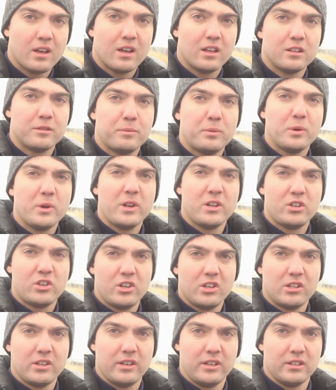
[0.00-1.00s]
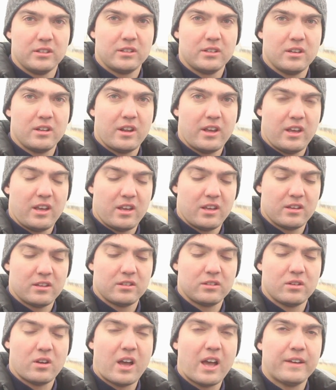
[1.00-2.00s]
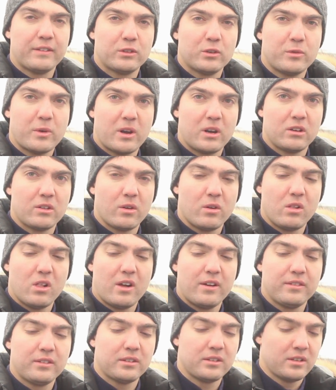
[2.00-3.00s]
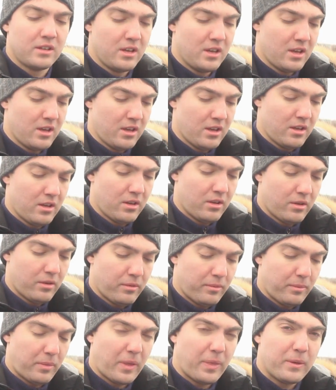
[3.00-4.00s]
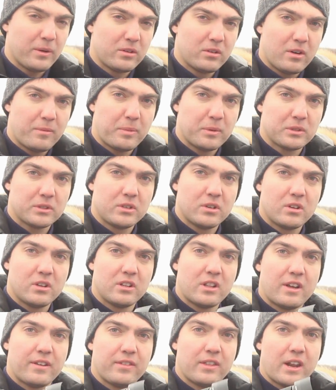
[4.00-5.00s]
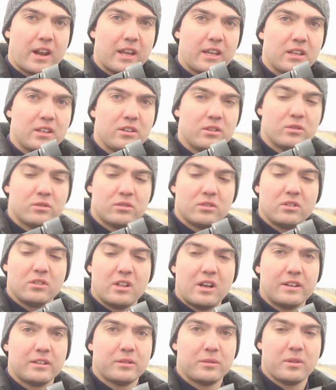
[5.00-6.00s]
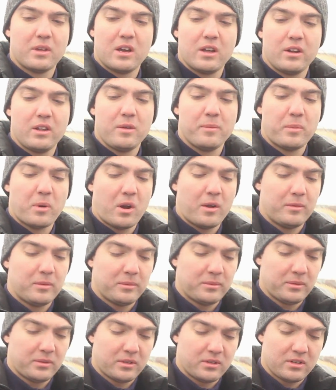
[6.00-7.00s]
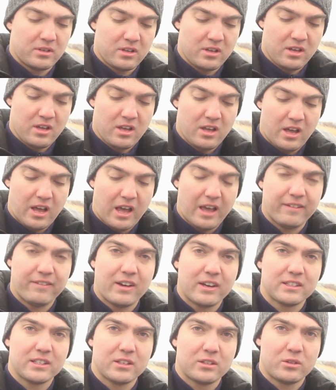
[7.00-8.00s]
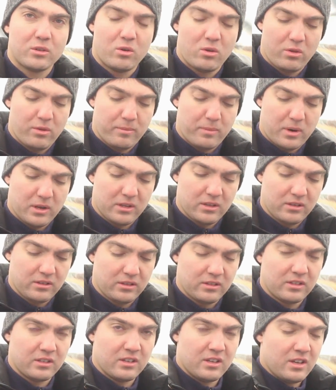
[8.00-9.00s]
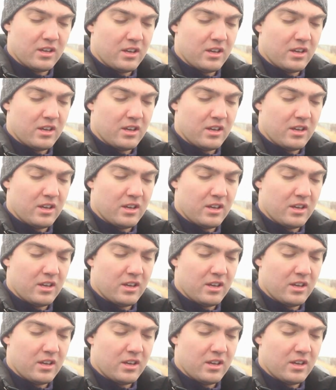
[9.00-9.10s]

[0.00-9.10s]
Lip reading: It's pretty chilly today, so I have to wear the gloves, but the grip is good enough that I can use the gloves without any problems. I have access to all the buttons.